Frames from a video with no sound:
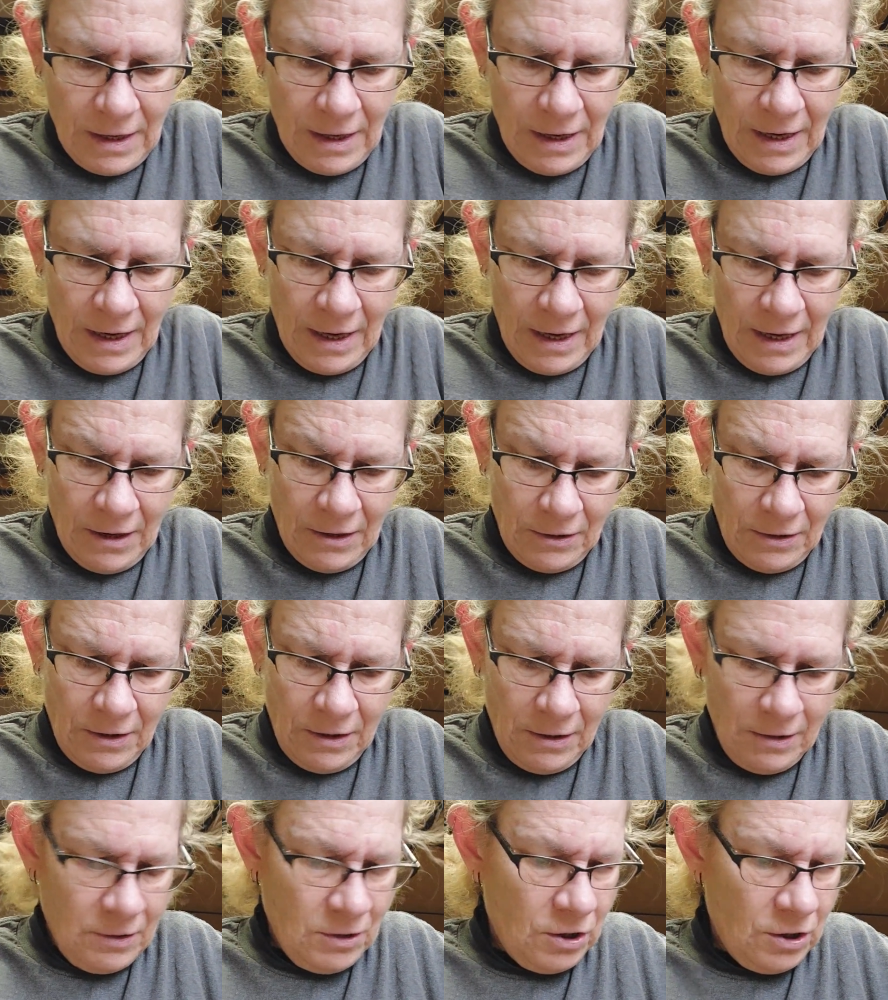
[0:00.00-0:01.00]
And
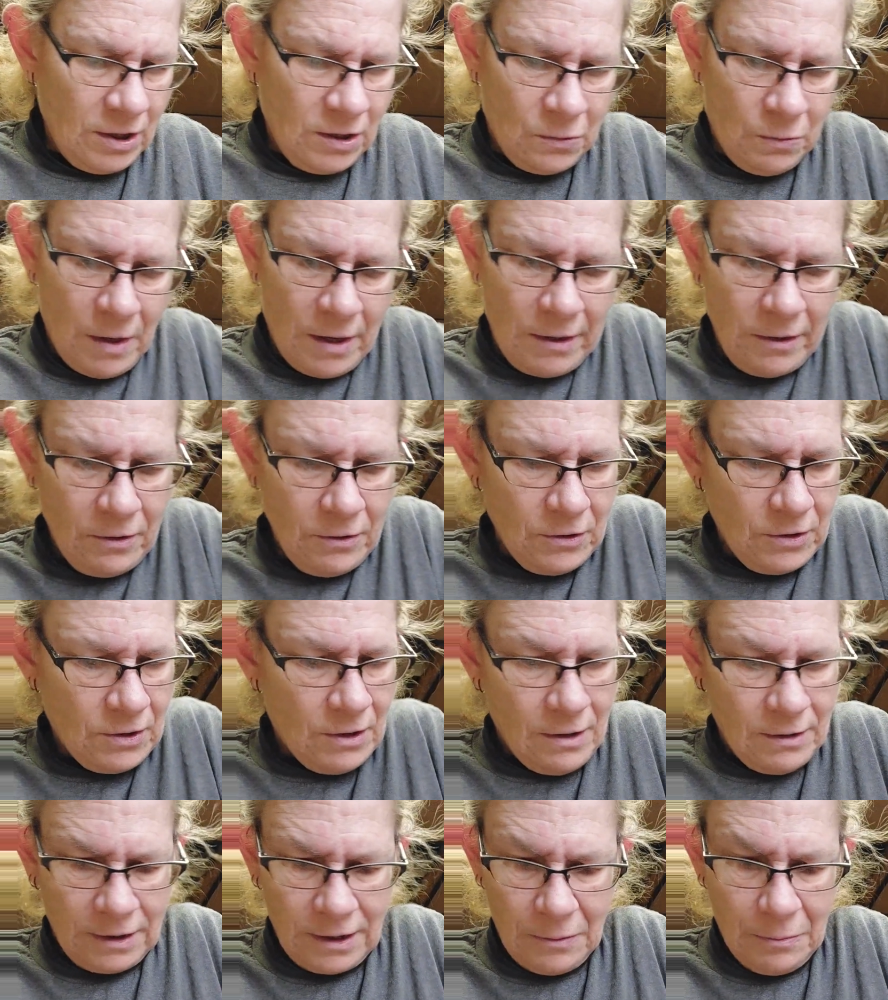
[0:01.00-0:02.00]
it's just regular
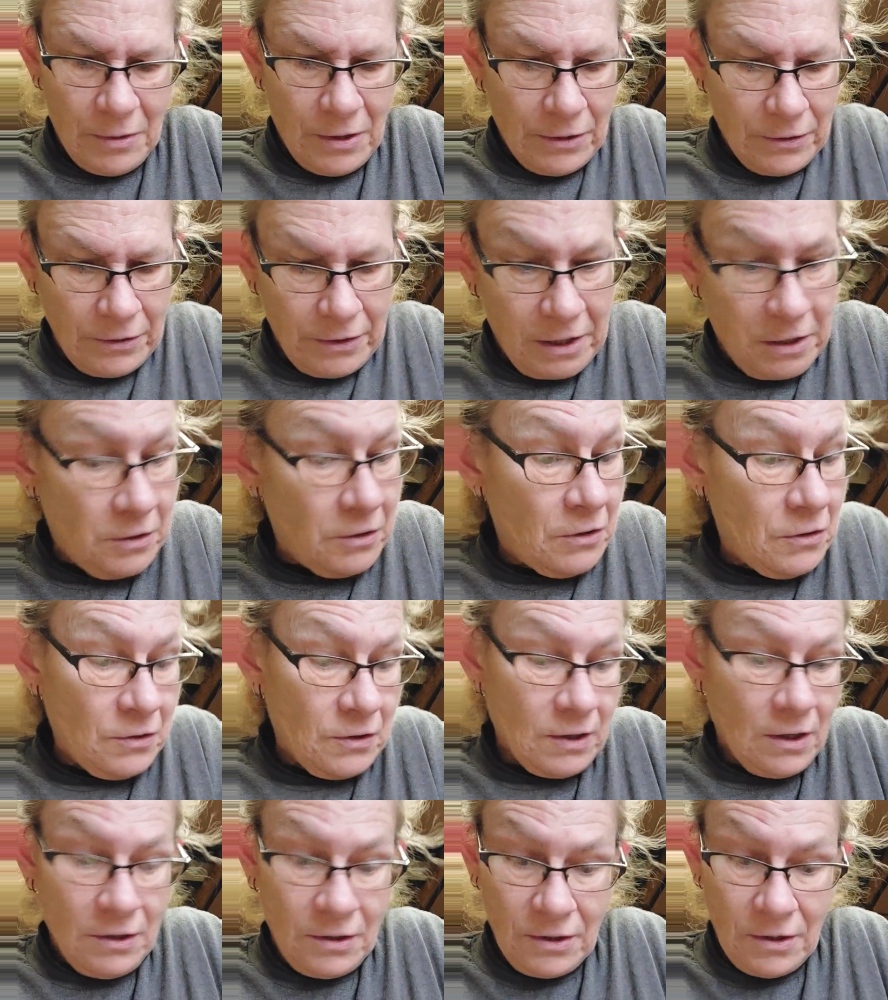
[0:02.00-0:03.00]
salted butter. You can
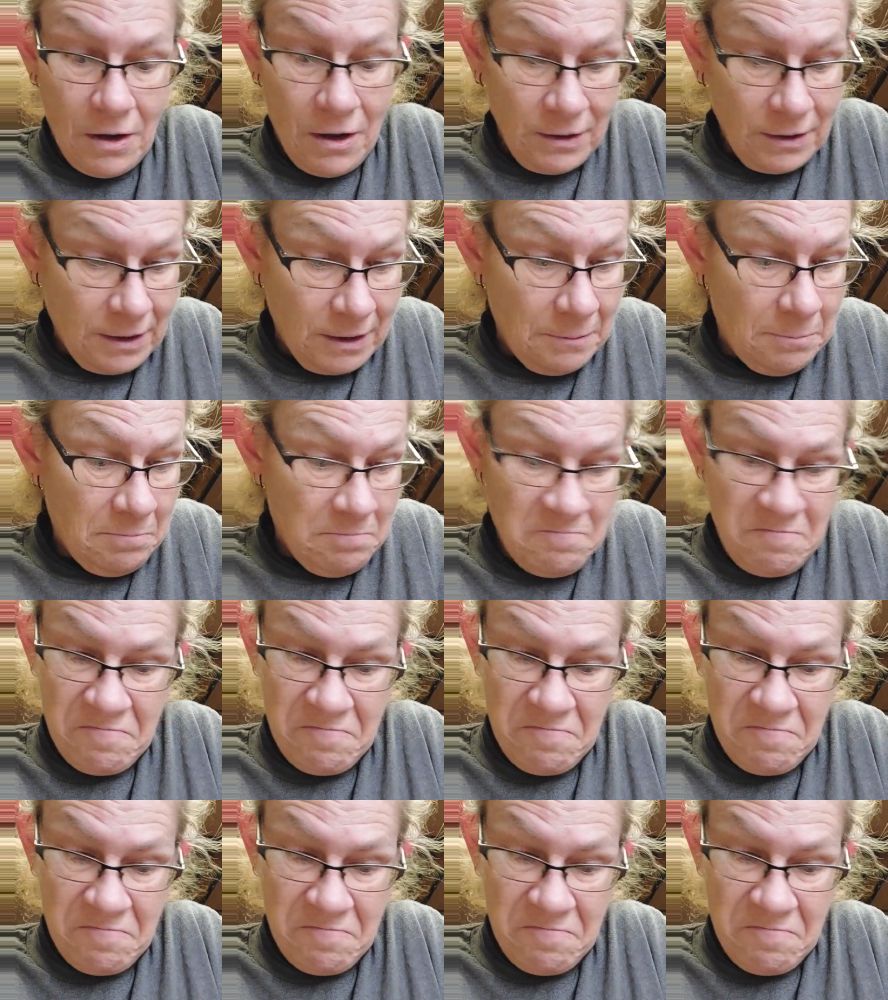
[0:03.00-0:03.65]
use unsalted,